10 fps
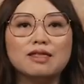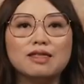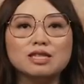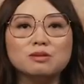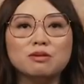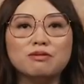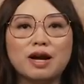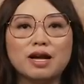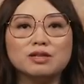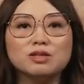This
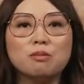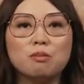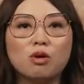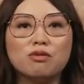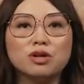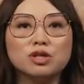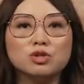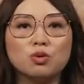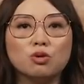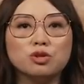provides more of a
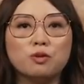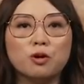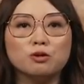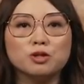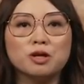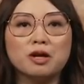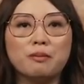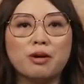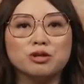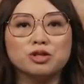controlled approach
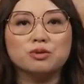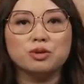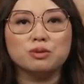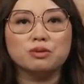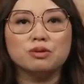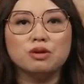compared to root,